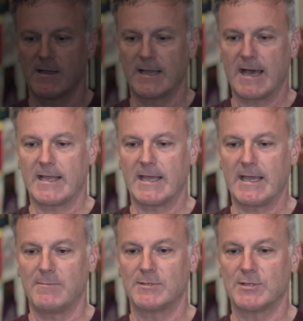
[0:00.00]
A guy
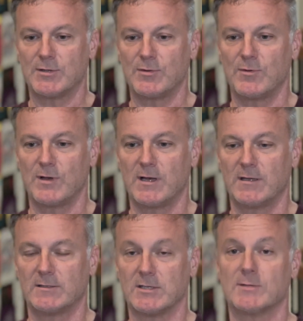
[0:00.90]
came
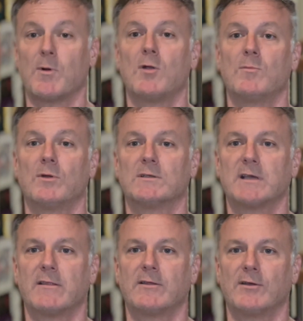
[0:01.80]
to Spartanburg,
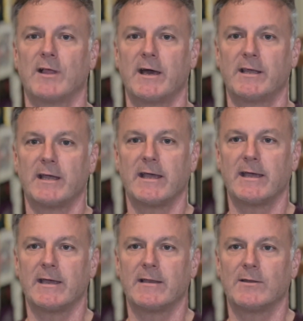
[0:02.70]
South Carolina,
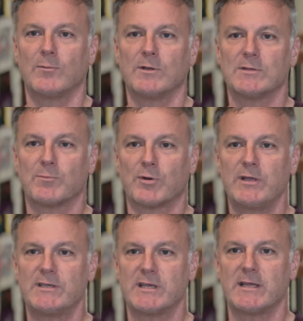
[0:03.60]
and was
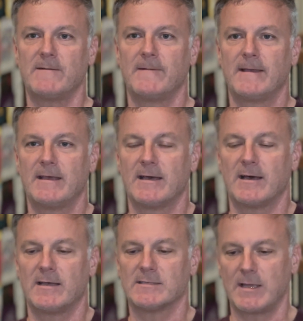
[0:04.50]
preaching.
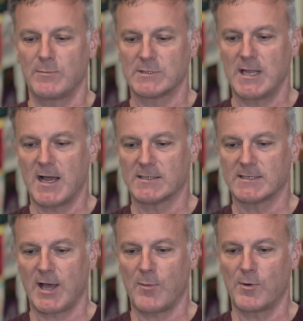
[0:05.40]
His name was Knox
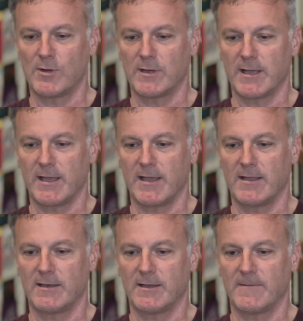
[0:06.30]
Talbert,
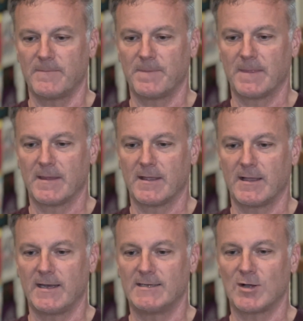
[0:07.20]
and
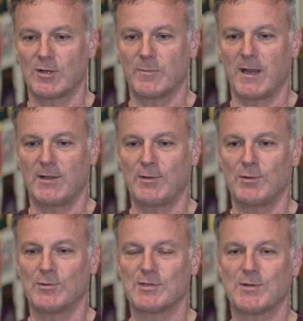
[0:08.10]
he talked about a
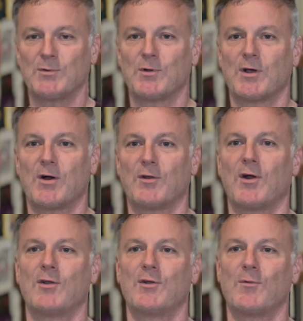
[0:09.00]
little school called
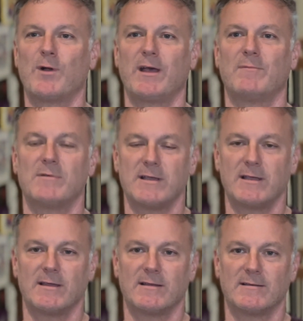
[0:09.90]
Gardner-Webb
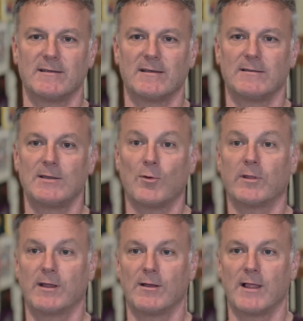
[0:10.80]
in
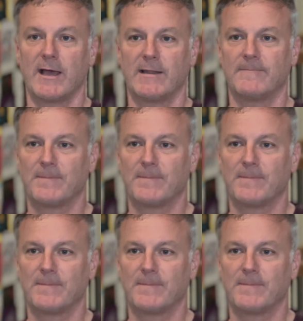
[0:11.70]
North Carolina.